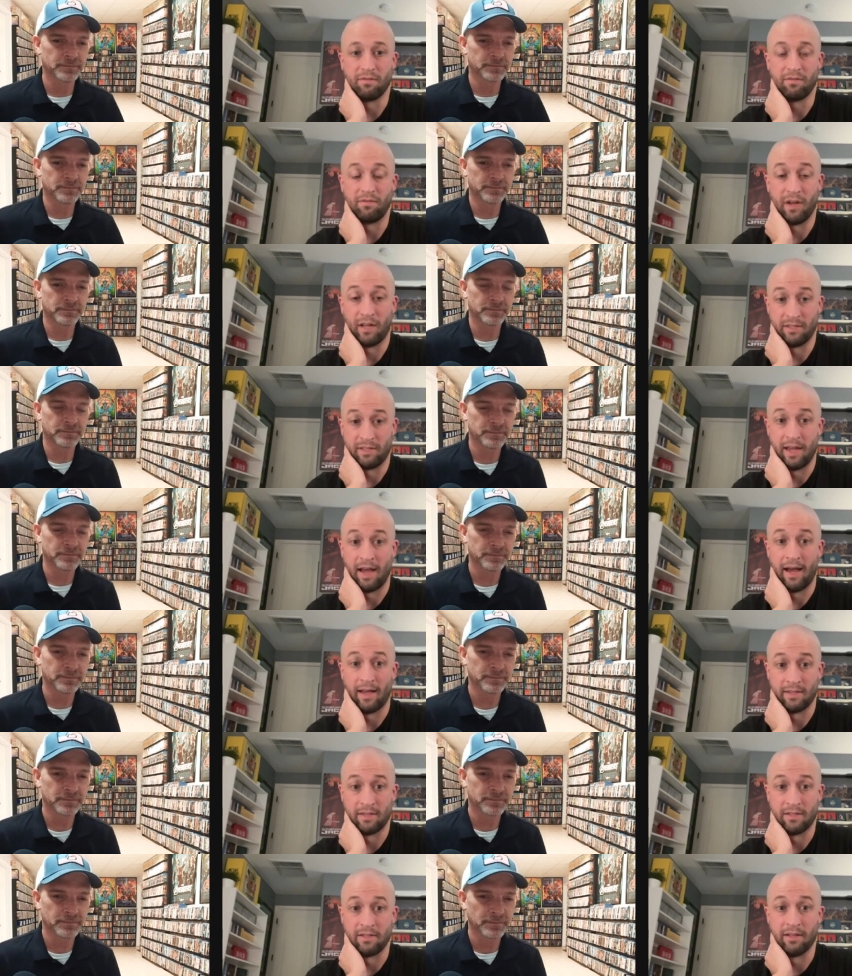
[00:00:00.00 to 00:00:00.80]

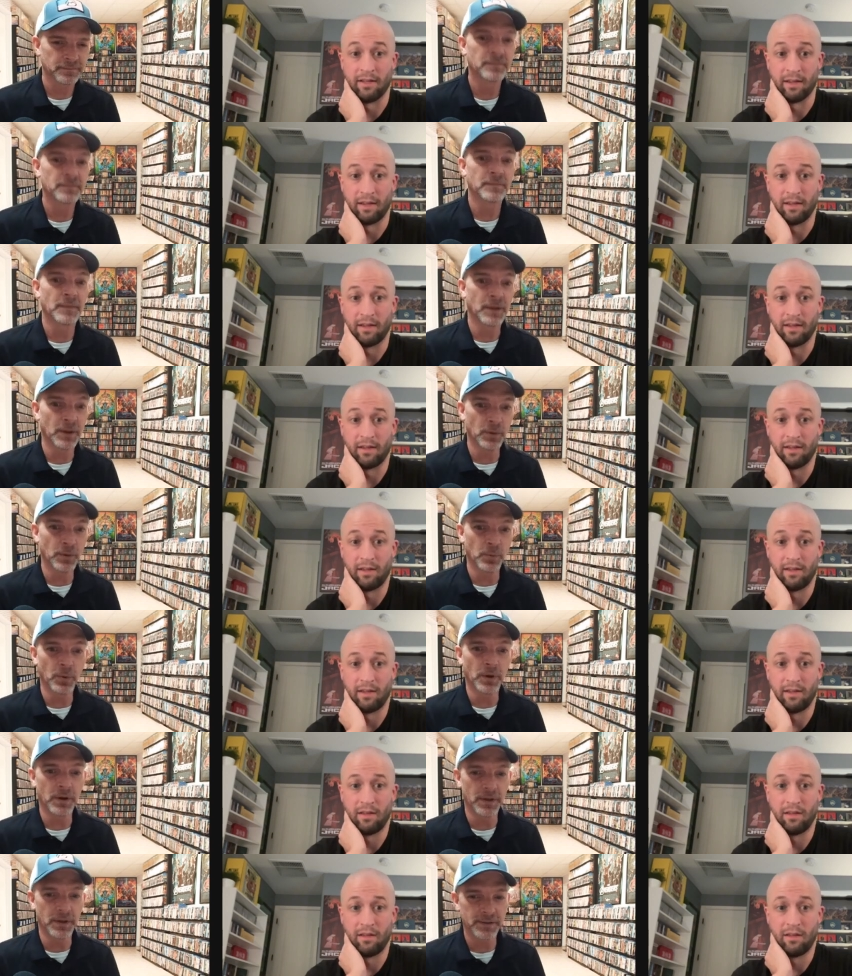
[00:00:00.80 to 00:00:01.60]
Speaker 1: fantastic.
Speaker 2: It
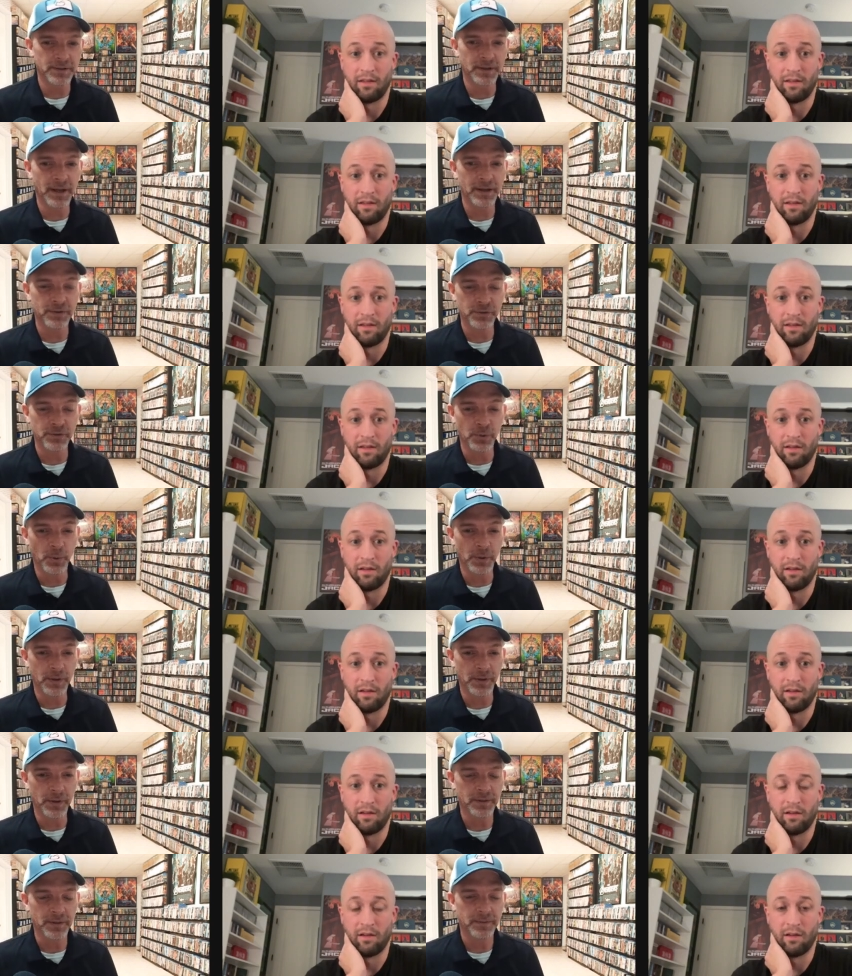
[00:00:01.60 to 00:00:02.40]
was. I enjoyed
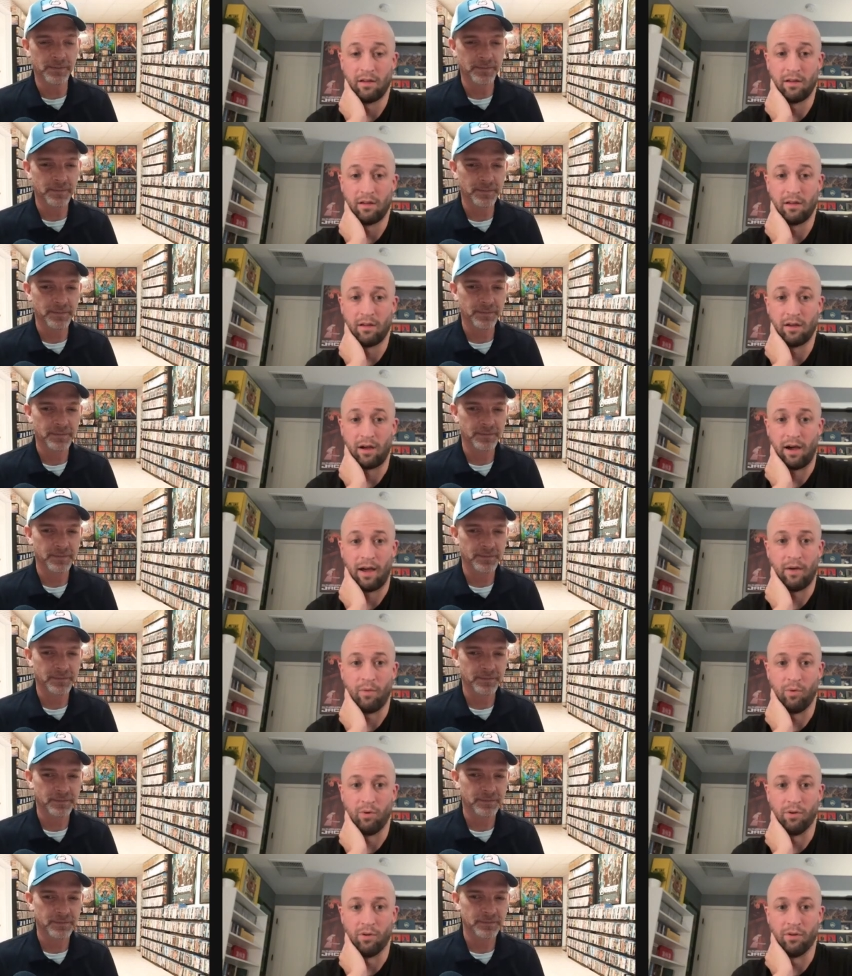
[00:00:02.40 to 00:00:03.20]
it.
Speaker 1: I
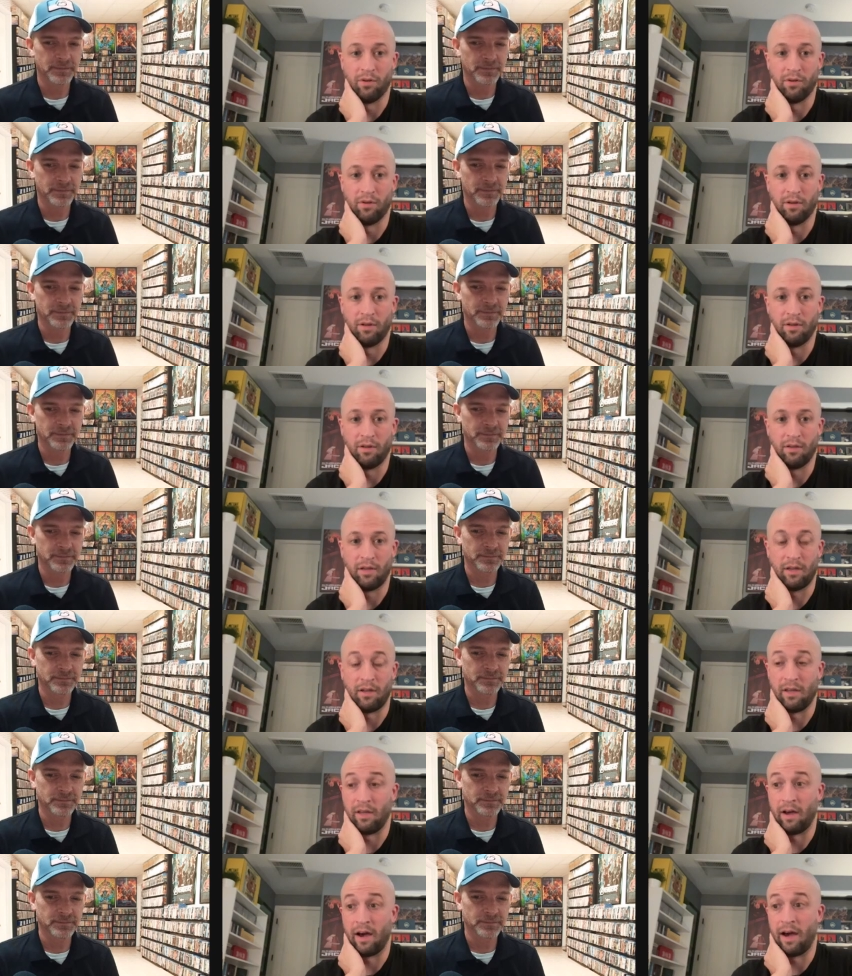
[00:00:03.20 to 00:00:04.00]
would,
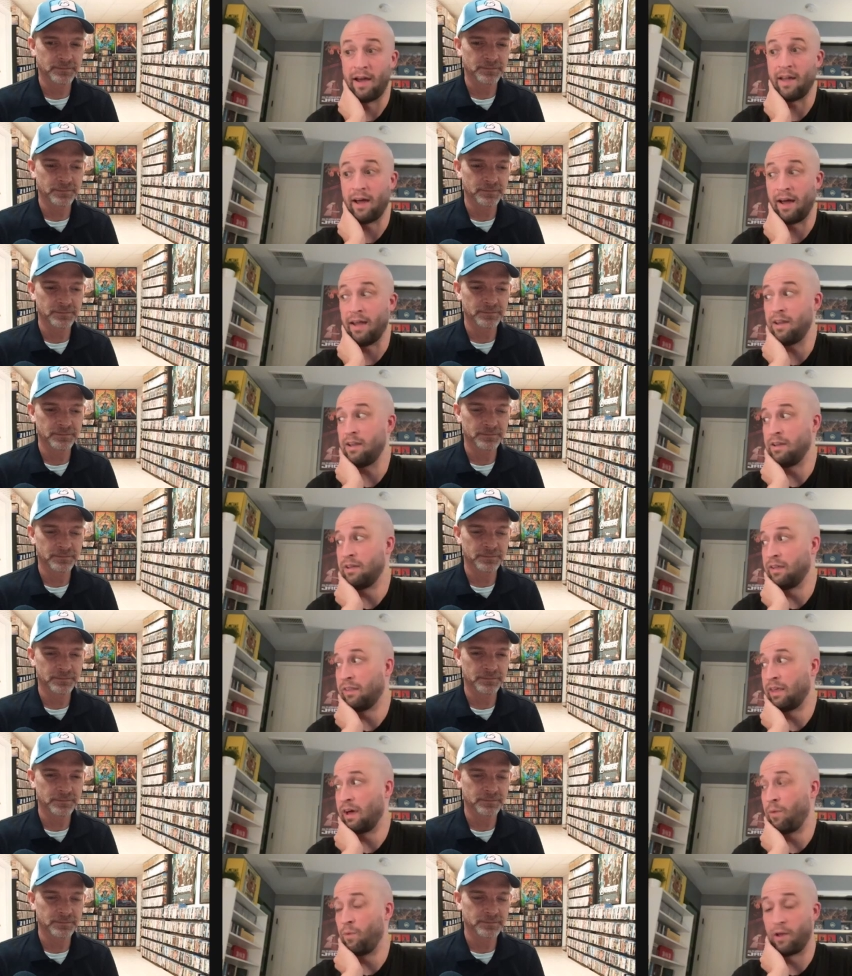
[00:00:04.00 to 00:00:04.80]
and, and I, I need to
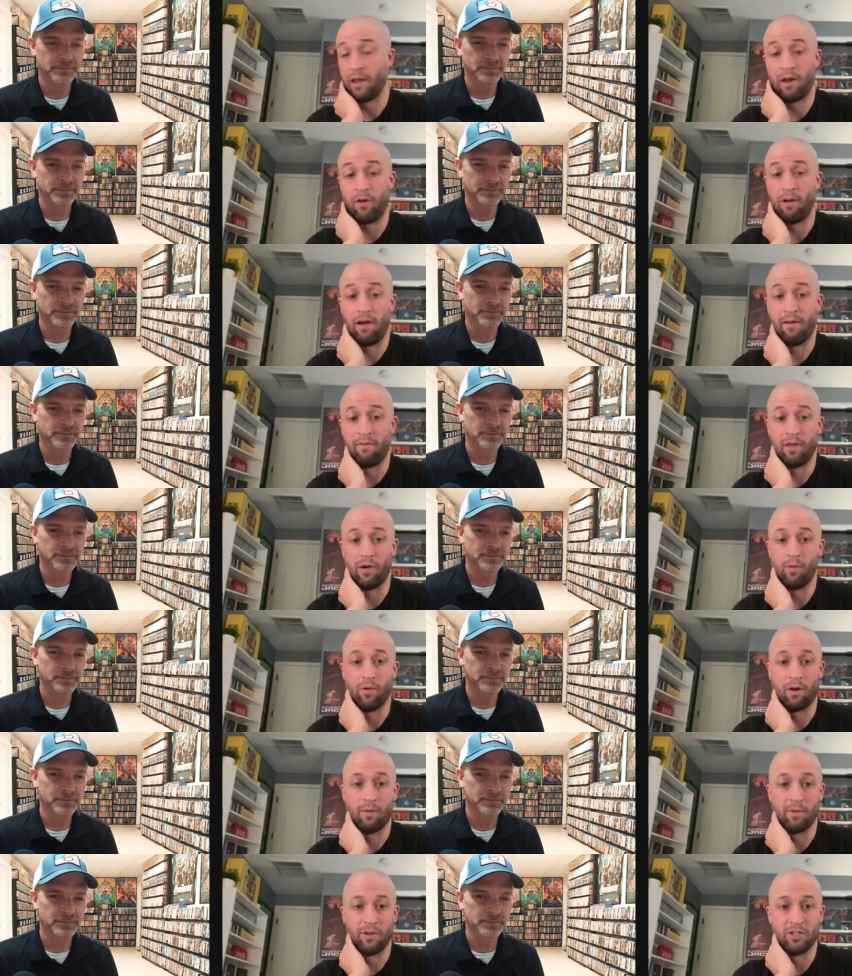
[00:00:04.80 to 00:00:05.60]
get that one. I don't have that
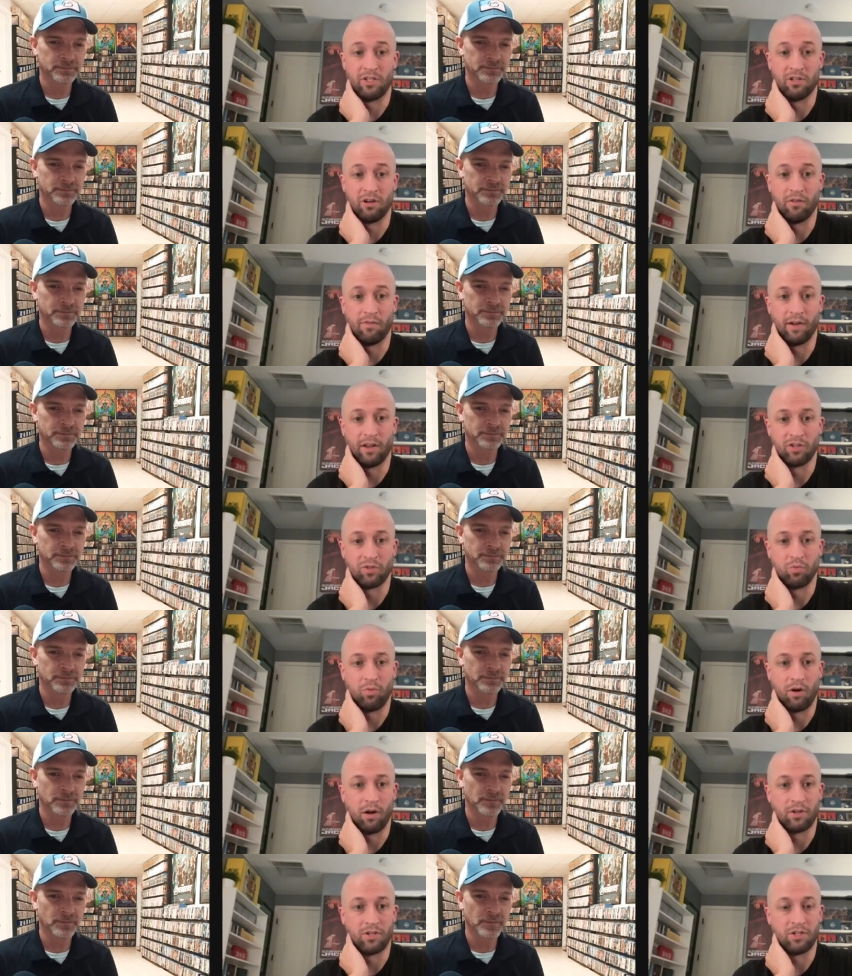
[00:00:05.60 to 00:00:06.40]
one on my shelf. I
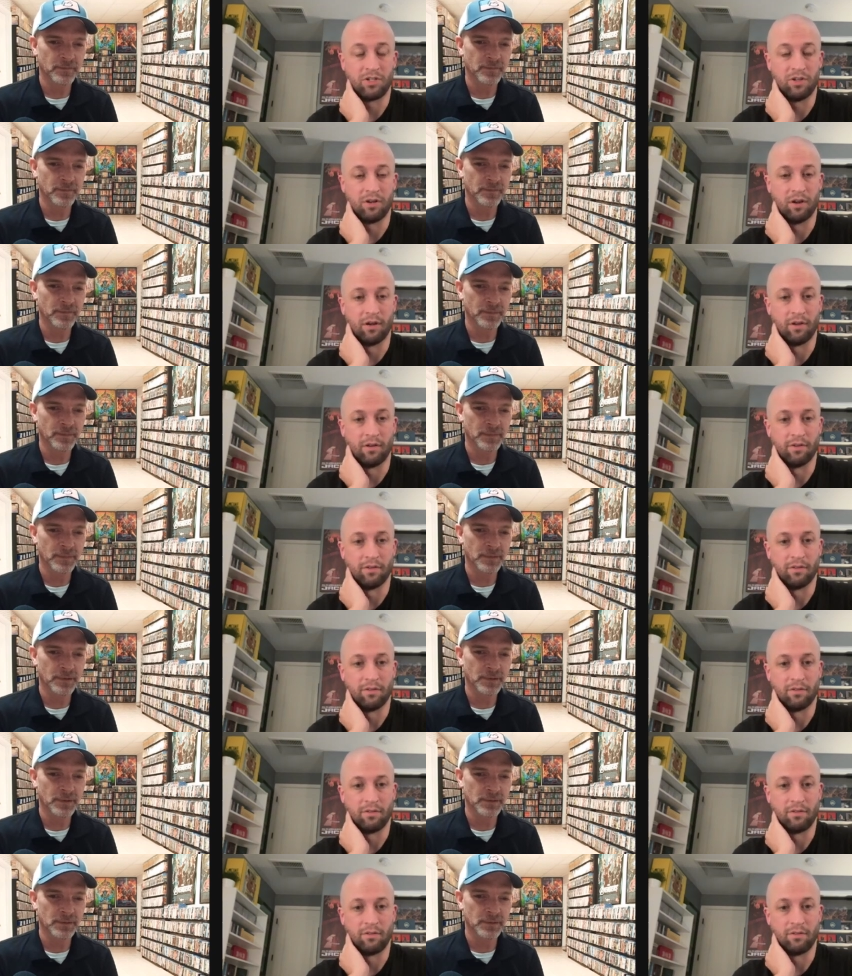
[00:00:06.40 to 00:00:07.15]
just watched it on